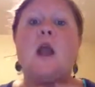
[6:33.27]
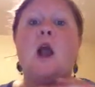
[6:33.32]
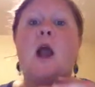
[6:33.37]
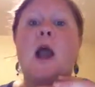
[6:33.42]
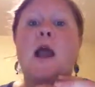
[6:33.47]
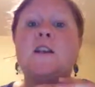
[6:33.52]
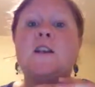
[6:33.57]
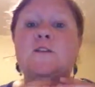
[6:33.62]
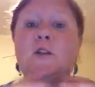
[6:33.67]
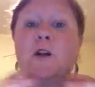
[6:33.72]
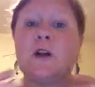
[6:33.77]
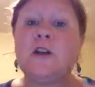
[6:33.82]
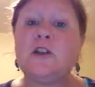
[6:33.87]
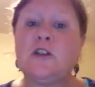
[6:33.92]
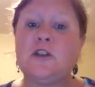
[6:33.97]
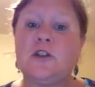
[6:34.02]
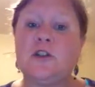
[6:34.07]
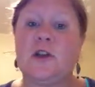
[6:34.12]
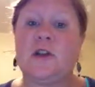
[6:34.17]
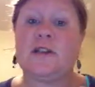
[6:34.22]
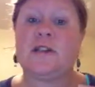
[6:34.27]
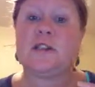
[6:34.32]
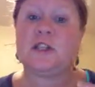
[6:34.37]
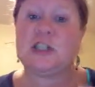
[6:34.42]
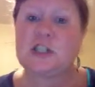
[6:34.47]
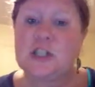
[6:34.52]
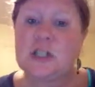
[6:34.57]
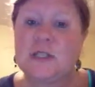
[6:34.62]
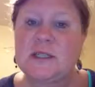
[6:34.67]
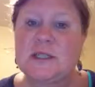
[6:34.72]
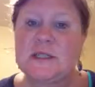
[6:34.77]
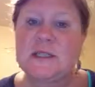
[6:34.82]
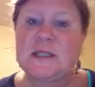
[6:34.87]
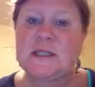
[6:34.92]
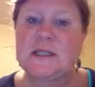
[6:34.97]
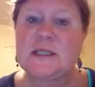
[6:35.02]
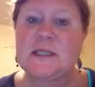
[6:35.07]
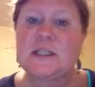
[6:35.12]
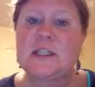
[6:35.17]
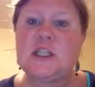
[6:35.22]
As far as your transition
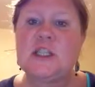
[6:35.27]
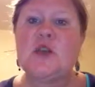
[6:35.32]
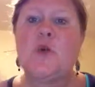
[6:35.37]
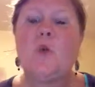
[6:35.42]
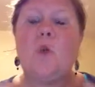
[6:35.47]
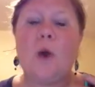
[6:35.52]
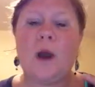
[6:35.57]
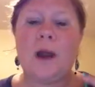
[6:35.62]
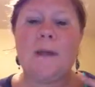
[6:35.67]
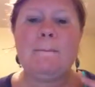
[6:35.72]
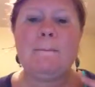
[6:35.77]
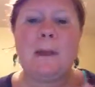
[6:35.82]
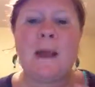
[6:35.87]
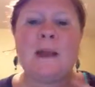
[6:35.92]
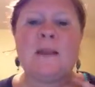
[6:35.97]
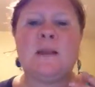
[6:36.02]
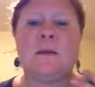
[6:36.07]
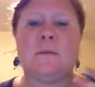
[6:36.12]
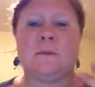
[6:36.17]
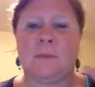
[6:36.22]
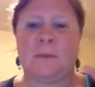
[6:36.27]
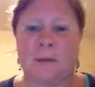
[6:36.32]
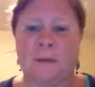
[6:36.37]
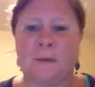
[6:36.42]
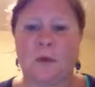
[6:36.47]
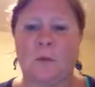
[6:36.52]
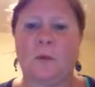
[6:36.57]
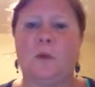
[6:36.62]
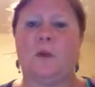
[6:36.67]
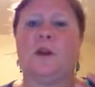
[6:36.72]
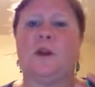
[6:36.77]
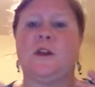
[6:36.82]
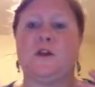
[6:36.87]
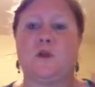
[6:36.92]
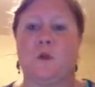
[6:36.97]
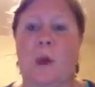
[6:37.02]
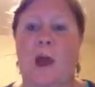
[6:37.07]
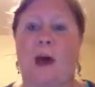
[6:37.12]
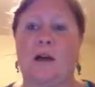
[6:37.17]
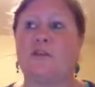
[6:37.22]
sentences, you want to make them memorable as
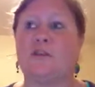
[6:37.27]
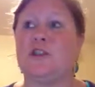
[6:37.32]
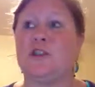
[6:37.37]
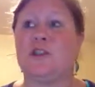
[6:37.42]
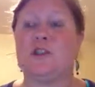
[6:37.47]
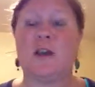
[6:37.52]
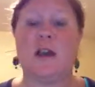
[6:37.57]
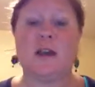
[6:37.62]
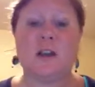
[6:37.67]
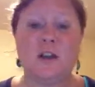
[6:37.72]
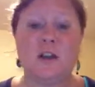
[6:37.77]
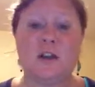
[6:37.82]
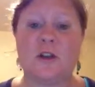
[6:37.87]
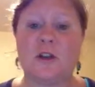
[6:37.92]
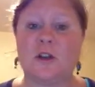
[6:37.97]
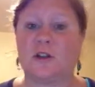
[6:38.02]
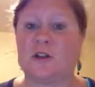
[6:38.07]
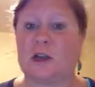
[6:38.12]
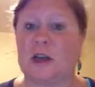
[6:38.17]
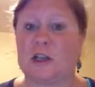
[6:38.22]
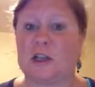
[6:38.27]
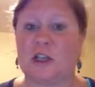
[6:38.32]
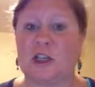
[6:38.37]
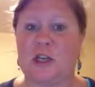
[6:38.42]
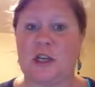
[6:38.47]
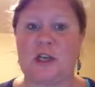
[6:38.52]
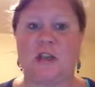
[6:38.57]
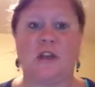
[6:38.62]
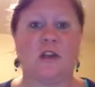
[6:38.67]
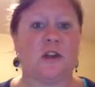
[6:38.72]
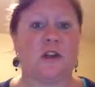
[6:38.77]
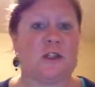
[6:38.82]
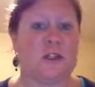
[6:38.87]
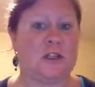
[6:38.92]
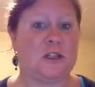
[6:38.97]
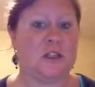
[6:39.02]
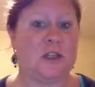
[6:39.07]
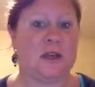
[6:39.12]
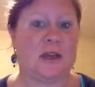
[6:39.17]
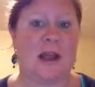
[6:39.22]
well, just like your introduction and your
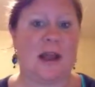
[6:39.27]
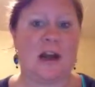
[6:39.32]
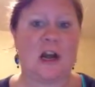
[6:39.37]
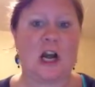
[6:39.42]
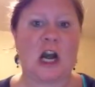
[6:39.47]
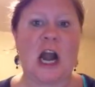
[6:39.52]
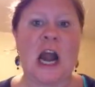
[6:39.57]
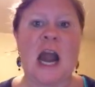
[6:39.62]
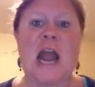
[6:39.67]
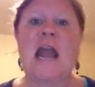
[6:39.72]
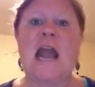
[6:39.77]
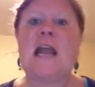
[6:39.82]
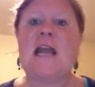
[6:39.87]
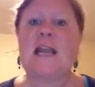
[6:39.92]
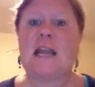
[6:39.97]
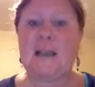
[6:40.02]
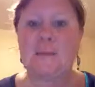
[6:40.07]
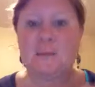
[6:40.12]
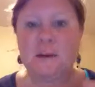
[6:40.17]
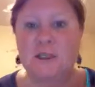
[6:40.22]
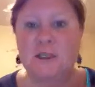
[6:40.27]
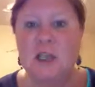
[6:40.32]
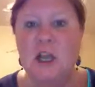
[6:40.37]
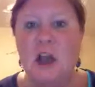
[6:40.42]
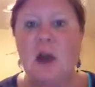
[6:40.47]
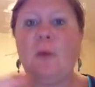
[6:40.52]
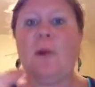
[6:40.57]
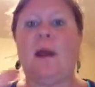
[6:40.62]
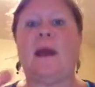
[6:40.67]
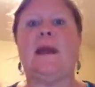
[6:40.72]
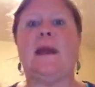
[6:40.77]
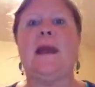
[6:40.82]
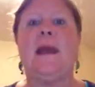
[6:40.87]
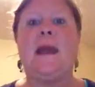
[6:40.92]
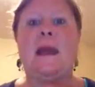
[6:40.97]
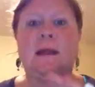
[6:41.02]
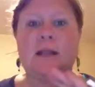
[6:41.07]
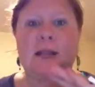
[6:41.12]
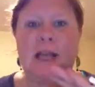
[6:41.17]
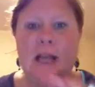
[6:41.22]
attention getter. Keep us going.
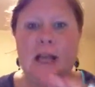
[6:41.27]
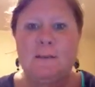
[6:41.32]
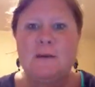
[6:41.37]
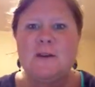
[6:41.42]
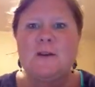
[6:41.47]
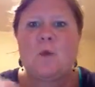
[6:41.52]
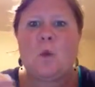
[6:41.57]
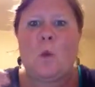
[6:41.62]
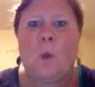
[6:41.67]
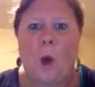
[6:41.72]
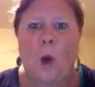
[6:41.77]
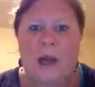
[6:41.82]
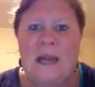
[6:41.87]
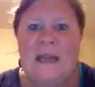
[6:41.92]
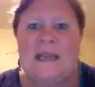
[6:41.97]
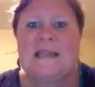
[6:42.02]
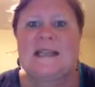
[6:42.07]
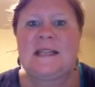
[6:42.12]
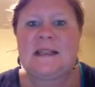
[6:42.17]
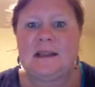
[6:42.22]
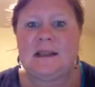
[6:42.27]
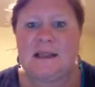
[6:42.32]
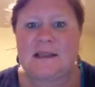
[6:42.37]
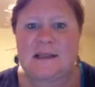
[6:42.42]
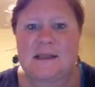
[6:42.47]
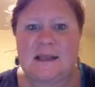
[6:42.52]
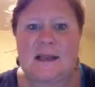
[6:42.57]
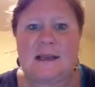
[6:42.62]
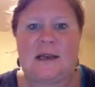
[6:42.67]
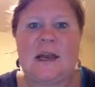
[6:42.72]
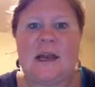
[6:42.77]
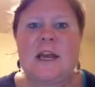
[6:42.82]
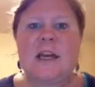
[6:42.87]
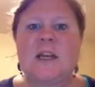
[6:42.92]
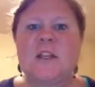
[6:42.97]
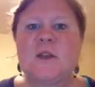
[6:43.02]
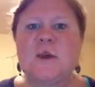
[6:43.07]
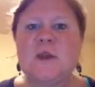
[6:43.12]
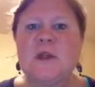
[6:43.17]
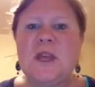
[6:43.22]
Keep us wanting to listen.
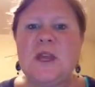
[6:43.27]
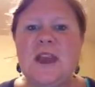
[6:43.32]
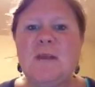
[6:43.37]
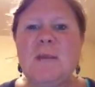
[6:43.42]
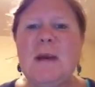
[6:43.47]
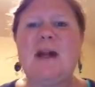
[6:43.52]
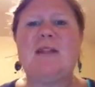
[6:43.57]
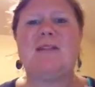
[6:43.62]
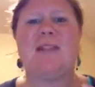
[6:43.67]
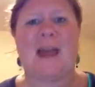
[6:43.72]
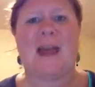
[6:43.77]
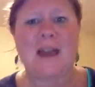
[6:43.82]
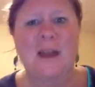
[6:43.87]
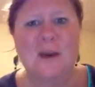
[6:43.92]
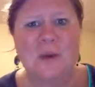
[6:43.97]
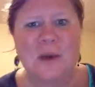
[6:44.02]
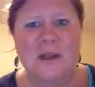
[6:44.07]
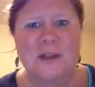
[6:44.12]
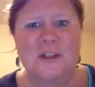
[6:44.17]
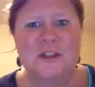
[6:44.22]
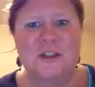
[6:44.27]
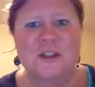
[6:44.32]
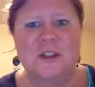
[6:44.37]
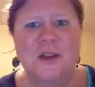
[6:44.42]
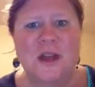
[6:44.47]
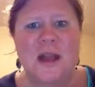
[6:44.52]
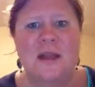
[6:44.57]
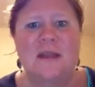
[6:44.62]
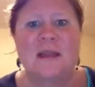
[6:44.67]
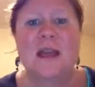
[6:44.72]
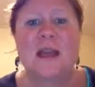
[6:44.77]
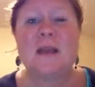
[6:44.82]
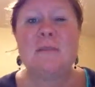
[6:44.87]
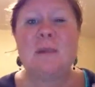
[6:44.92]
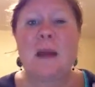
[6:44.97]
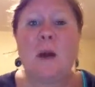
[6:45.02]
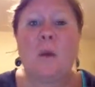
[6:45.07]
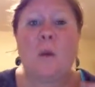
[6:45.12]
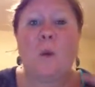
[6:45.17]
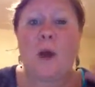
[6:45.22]
So think about language. Think
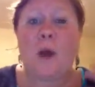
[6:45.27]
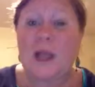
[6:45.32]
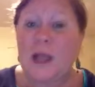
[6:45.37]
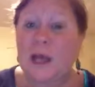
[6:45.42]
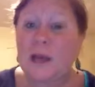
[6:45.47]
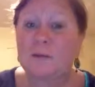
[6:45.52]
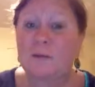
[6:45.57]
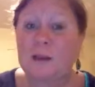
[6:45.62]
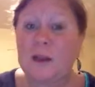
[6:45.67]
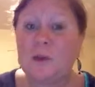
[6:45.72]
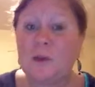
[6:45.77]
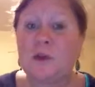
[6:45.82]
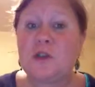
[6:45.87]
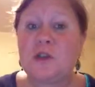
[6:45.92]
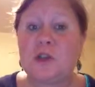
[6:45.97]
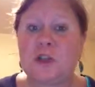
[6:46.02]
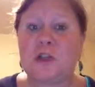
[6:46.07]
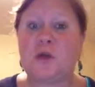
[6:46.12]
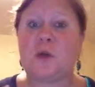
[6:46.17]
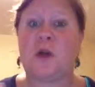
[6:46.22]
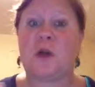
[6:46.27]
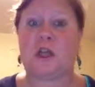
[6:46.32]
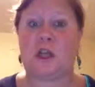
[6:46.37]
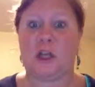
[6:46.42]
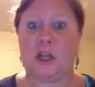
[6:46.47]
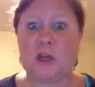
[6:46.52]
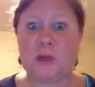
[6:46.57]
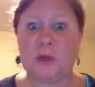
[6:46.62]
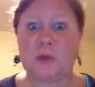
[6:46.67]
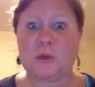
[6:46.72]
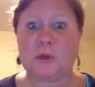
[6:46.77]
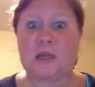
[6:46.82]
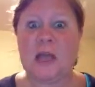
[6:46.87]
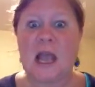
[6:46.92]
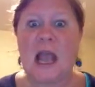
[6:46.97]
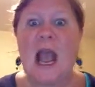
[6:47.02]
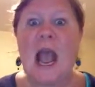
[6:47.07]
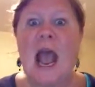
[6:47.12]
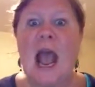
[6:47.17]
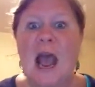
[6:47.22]
about what kind of language are you going to use?
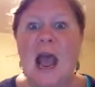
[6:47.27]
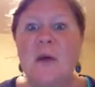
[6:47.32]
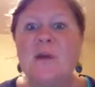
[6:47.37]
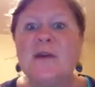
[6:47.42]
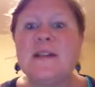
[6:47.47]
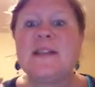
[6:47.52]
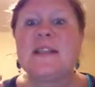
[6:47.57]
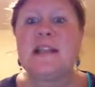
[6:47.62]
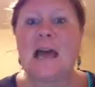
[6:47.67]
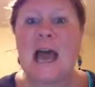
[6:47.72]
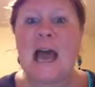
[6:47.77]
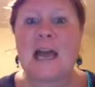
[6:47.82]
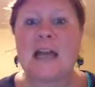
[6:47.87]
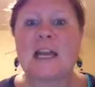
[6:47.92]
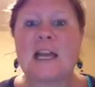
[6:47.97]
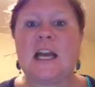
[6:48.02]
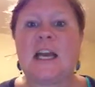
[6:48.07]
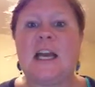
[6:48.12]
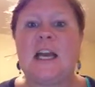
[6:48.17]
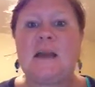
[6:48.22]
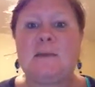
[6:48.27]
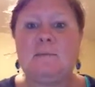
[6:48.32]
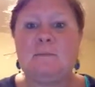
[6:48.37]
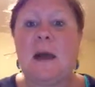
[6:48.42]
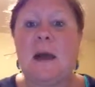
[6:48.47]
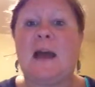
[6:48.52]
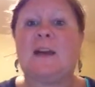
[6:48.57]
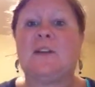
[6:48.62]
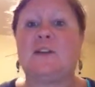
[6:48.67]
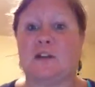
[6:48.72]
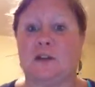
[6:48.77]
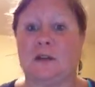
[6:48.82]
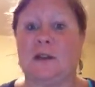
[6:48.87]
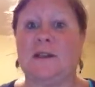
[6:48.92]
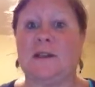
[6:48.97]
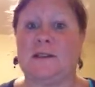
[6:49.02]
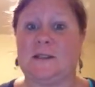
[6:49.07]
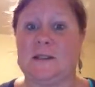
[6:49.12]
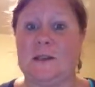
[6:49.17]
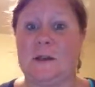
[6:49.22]
How is that going to impact your
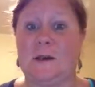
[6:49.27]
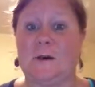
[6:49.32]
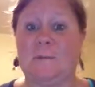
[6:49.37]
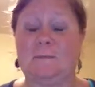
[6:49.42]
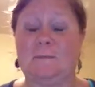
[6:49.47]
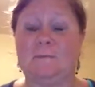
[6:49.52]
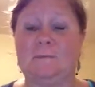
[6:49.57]
listener?